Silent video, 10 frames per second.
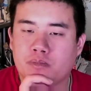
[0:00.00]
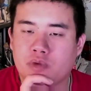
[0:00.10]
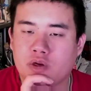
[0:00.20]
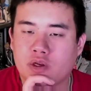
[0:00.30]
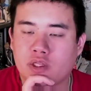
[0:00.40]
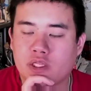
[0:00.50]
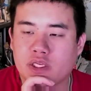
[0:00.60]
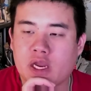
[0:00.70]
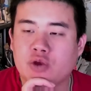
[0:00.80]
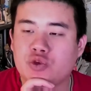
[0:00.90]
you know, and like
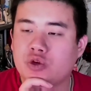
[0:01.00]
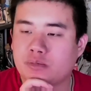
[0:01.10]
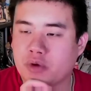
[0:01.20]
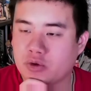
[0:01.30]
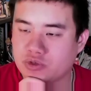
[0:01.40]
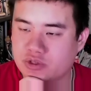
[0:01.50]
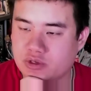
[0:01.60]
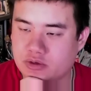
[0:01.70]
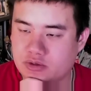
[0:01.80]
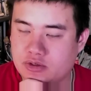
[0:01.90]
how you compose
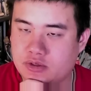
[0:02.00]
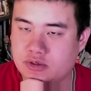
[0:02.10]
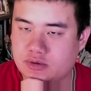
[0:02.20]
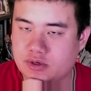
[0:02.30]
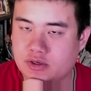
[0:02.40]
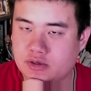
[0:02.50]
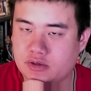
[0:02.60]
things, right?